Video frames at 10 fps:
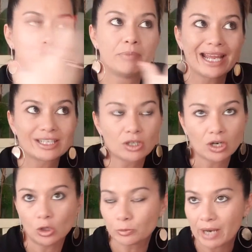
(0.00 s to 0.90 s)
based
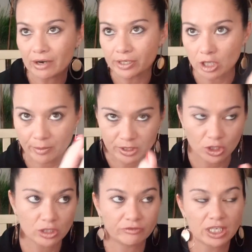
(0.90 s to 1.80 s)
on old paradigms
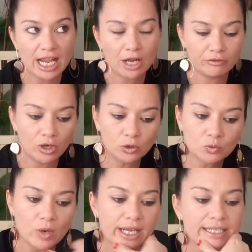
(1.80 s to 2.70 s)
and shifting out of
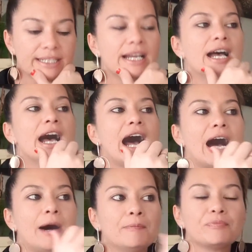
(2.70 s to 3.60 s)
old ways,
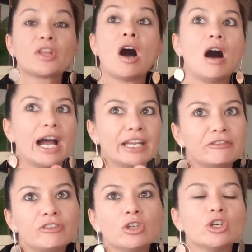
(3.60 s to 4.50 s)
the higher
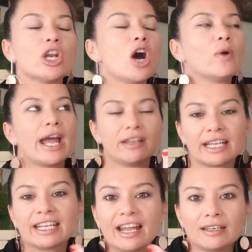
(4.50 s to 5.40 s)
view.
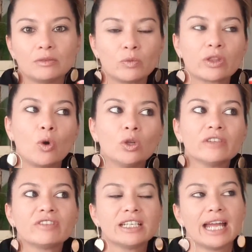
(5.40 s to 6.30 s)
And again, with all
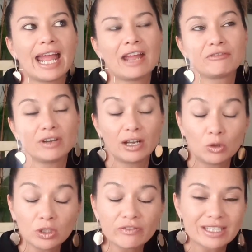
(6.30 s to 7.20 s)

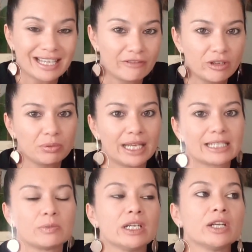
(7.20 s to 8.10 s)
of this heavy
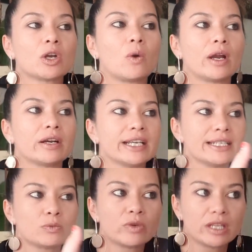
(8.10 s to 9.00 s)
placement in
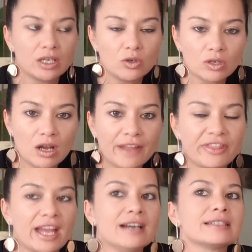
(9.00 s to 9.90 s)
Aquarius within your
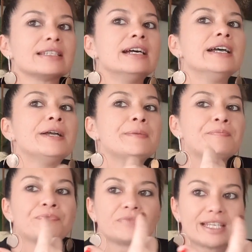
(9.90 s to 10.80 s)
9th house,
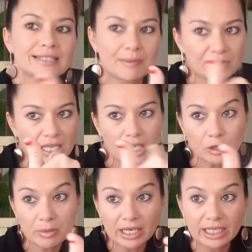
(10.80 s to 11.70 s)
there's something
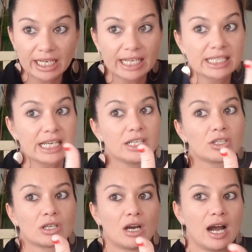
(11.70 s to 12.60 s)
here about connecting
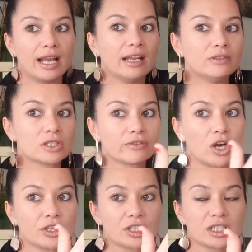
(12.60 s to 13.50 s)
into higher levels of
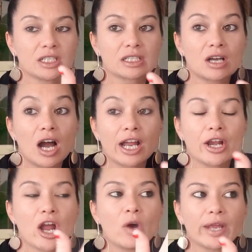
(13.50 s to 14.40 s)
consciousness, higher
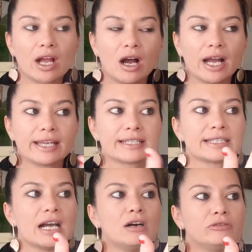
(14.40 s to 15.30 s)
knowing, higher
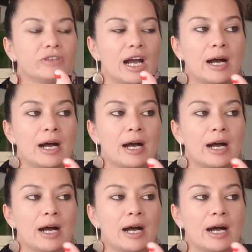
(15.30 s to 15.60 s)
self,